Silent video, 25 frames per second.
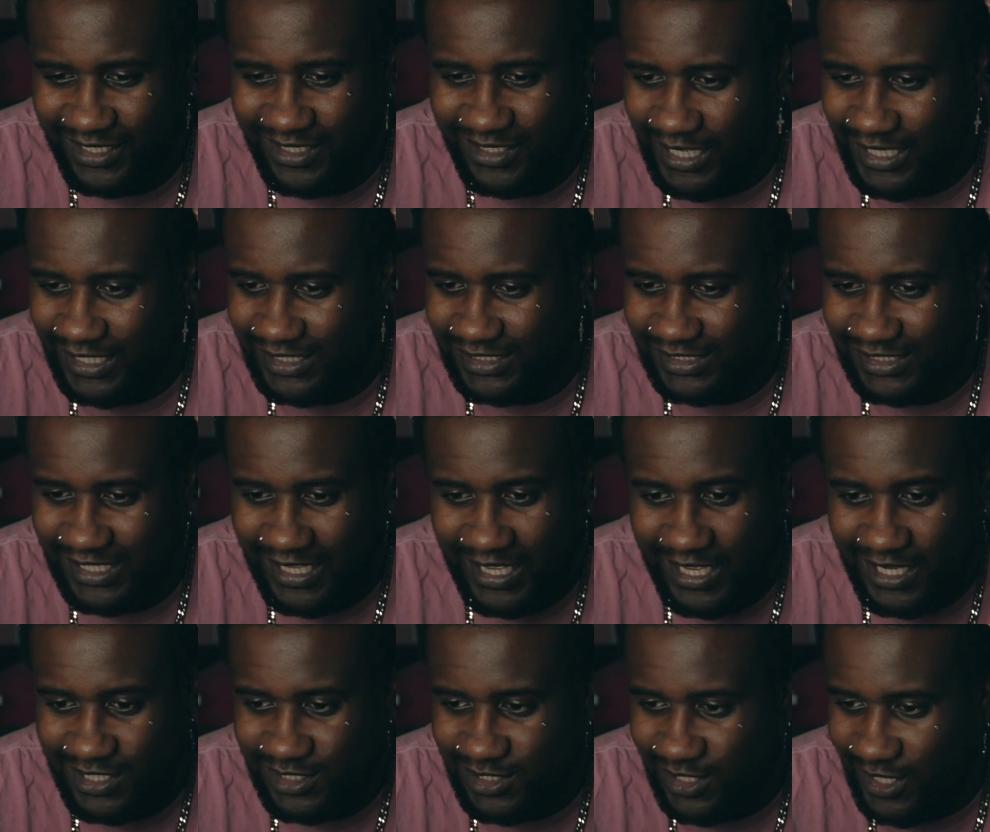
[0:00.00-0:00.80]
And
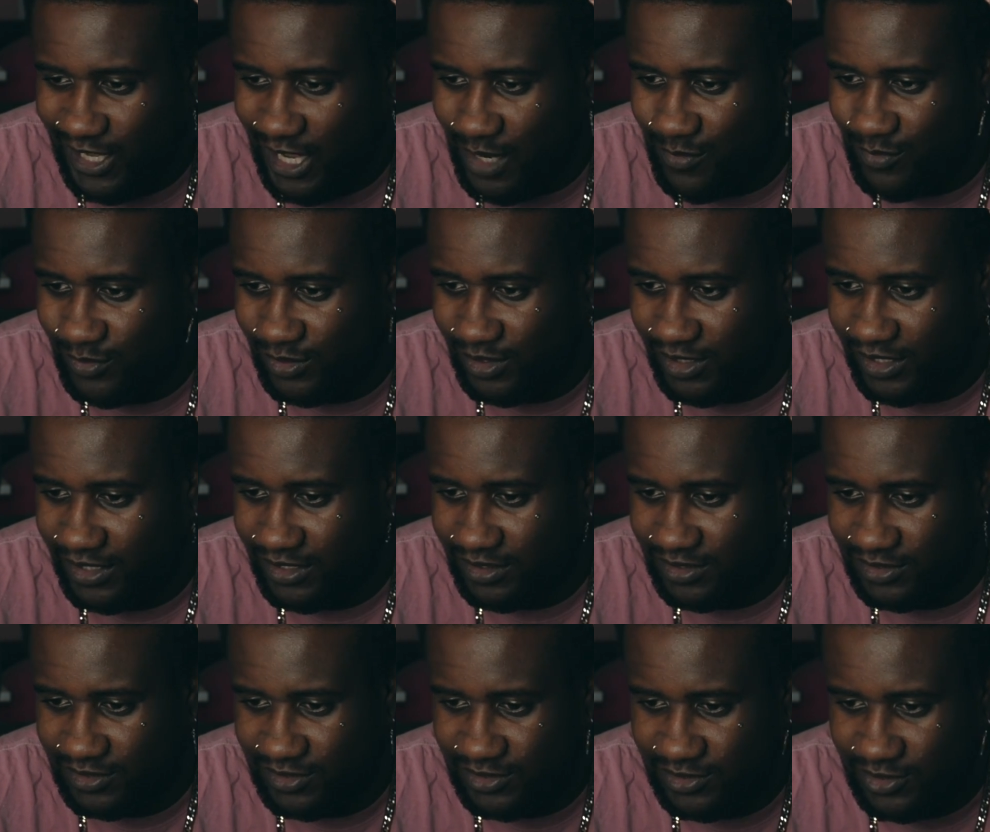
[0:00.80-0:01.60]
yeah, she came with
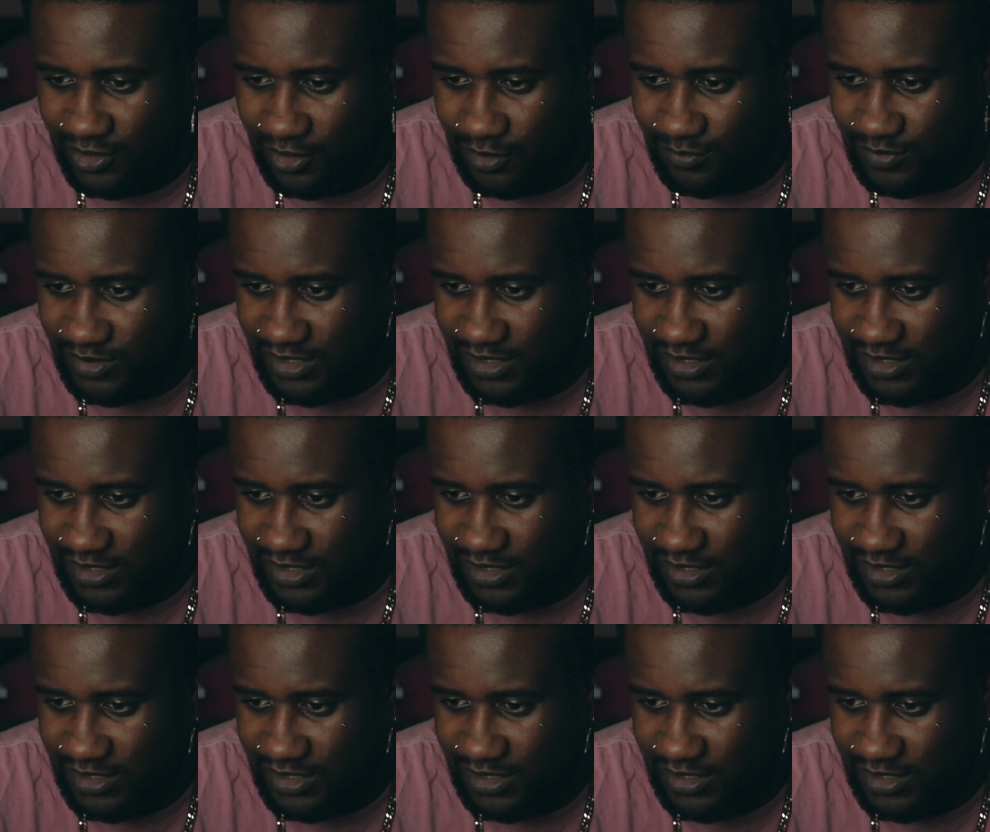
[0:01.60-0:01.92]
like this dope